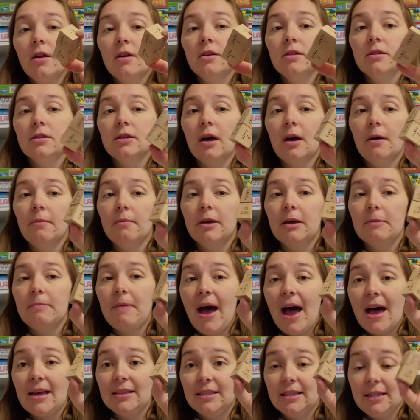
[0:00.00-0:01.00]
some
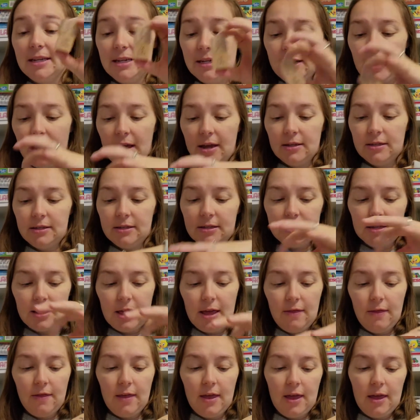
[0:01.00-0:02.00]
capacity dice,
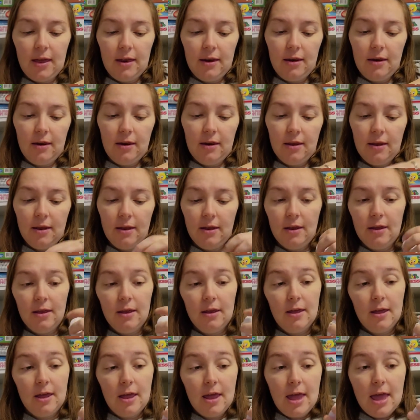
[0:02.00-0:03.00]
and then
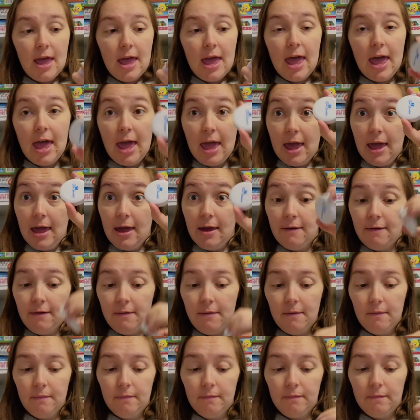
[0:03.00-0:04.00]
a
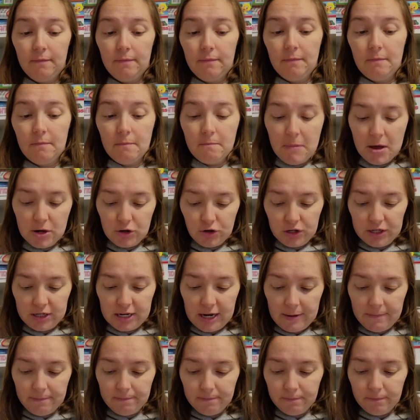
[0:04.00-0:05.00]
measuring
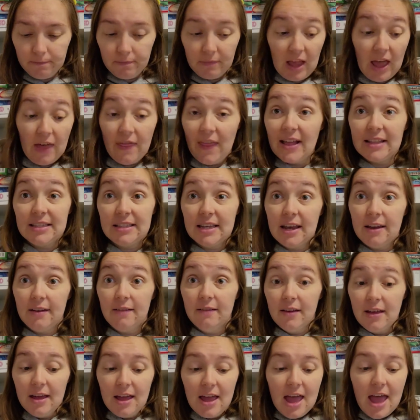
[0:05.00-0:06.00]
tape. And that's it.
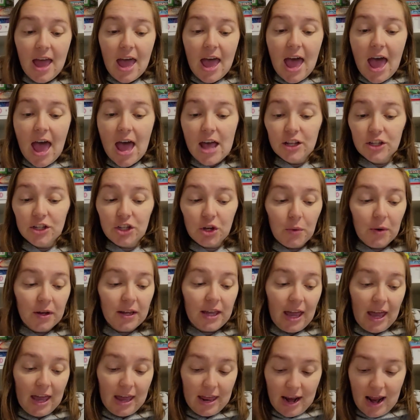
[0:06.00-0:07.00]
And so
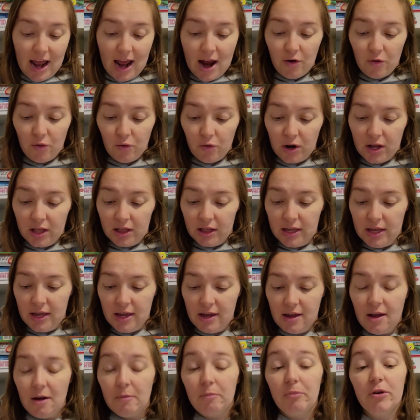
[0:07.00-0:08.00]
again, I
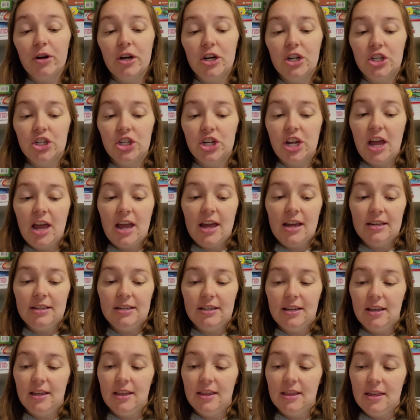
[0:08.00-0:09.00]
really
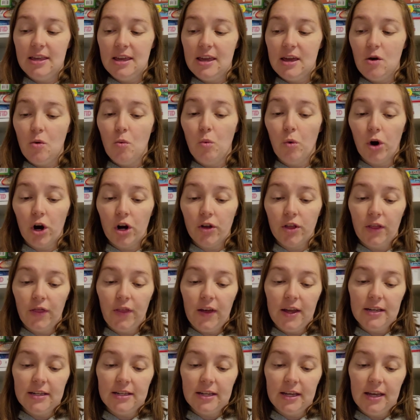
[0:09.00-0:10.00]
appreciate the work that
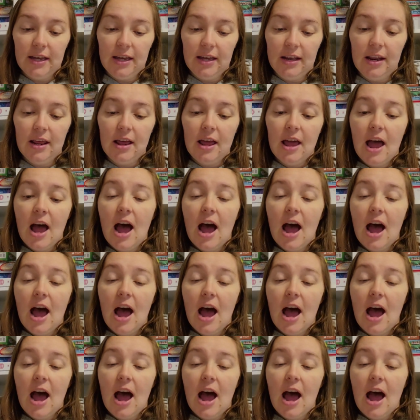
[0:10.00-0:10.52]
they did